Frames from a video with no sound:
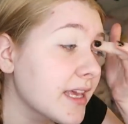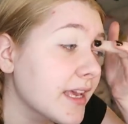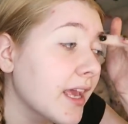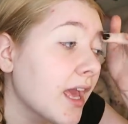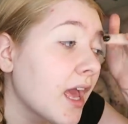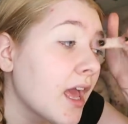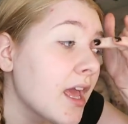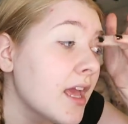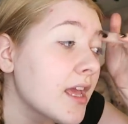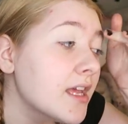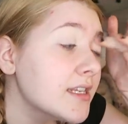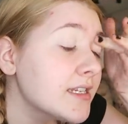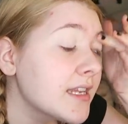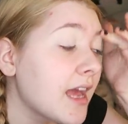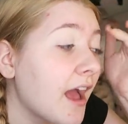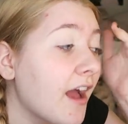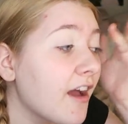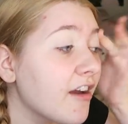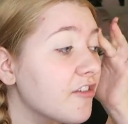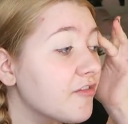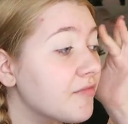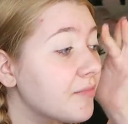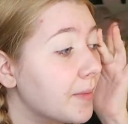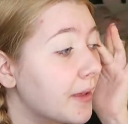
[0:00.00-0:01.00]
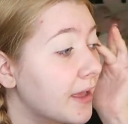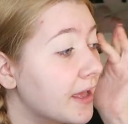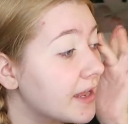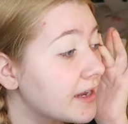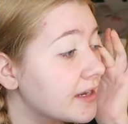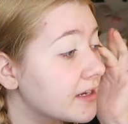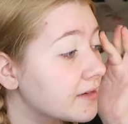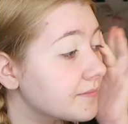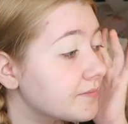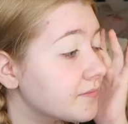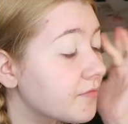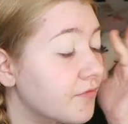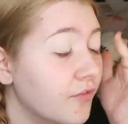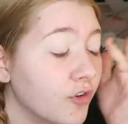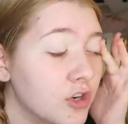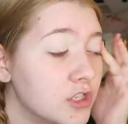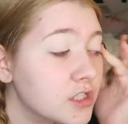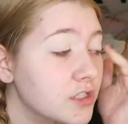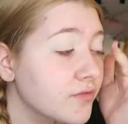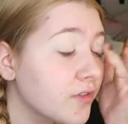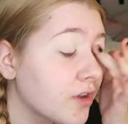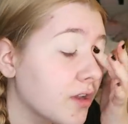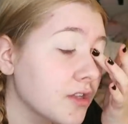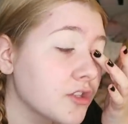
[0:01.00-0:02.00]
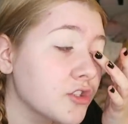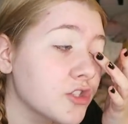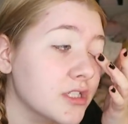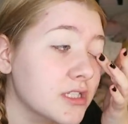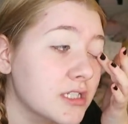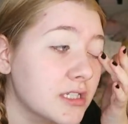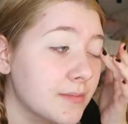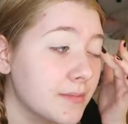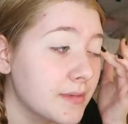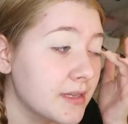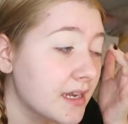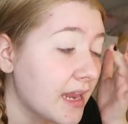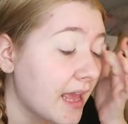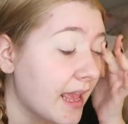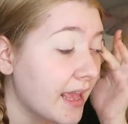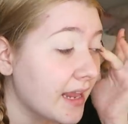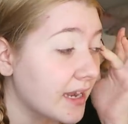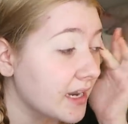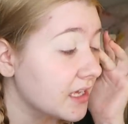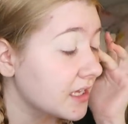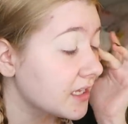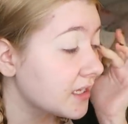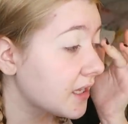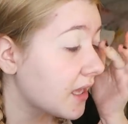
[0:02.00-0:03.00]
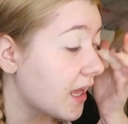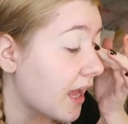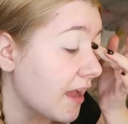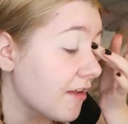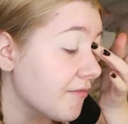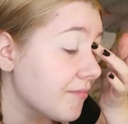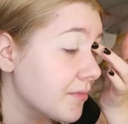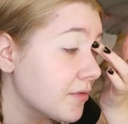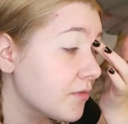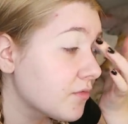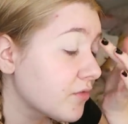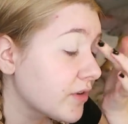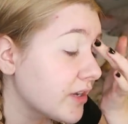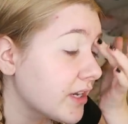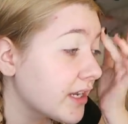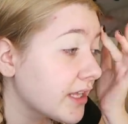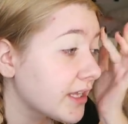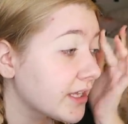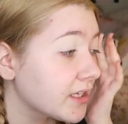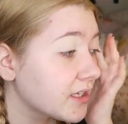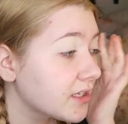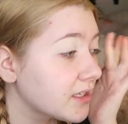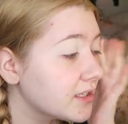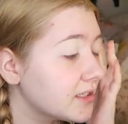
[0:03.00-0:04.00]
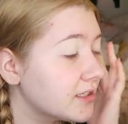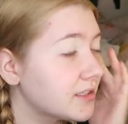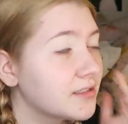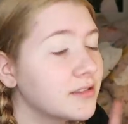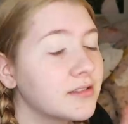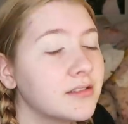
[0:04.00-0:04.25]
Like to have been, first of all, just to meet Anna, I've been reading